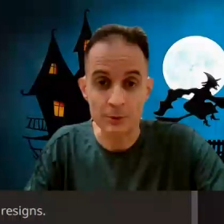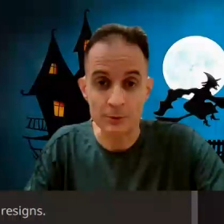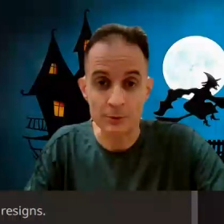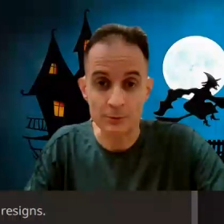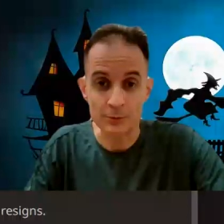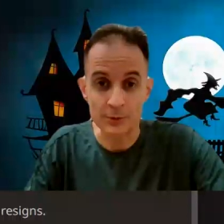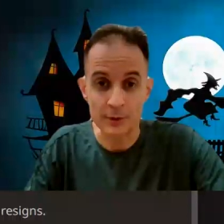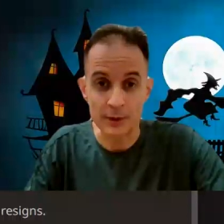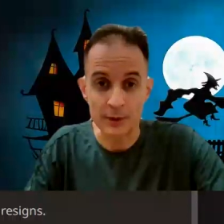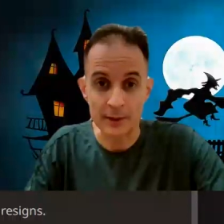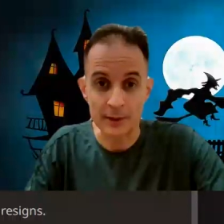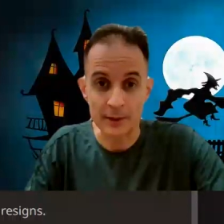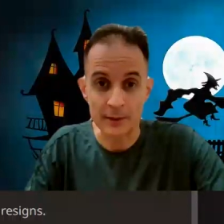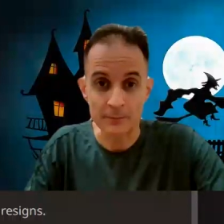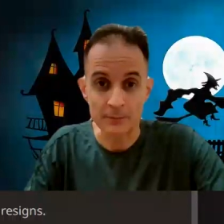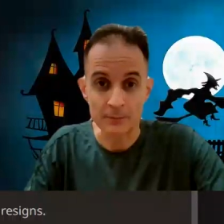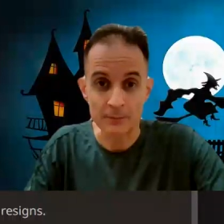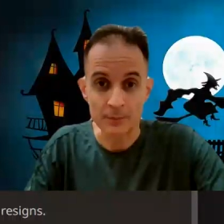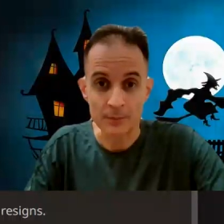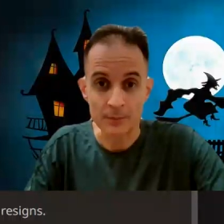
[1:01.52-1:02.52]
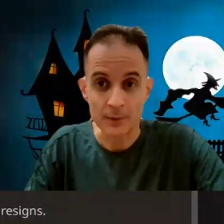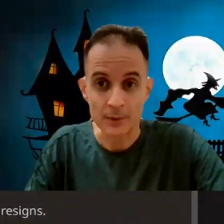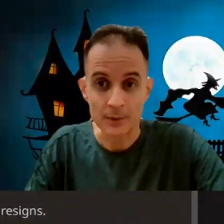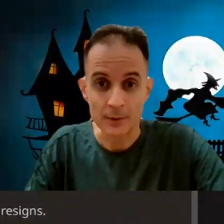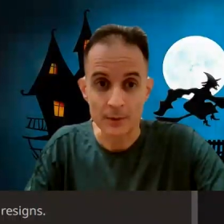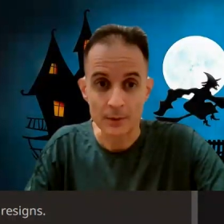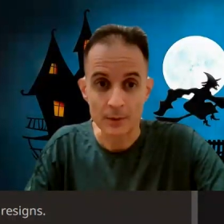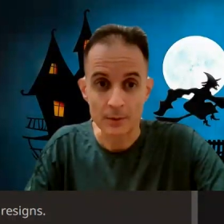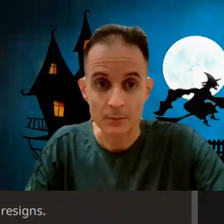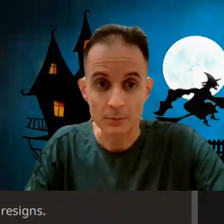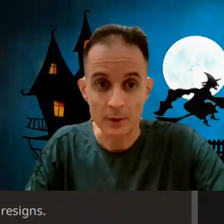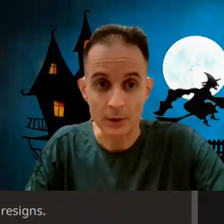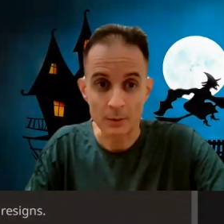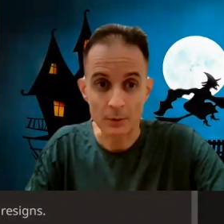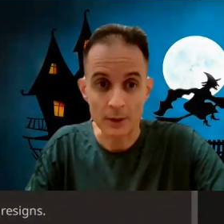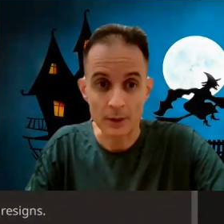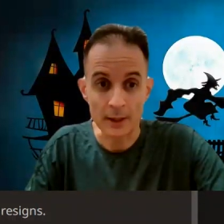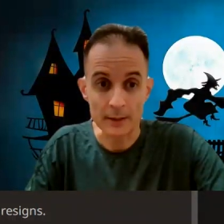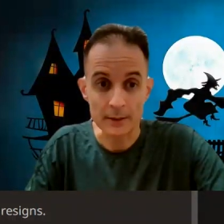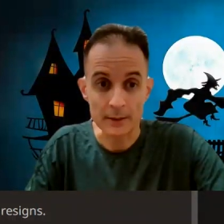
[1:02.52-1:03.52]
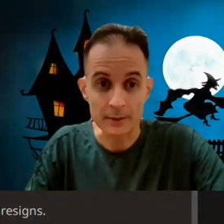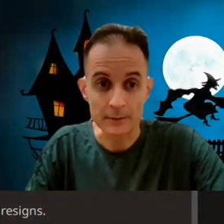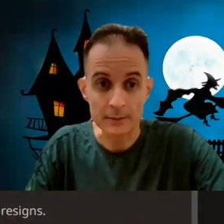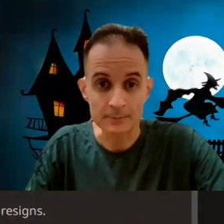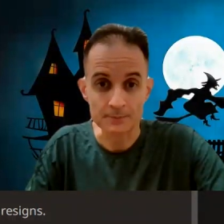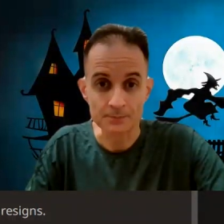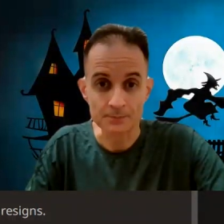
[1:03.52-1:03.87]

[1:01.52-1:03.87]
move there by black.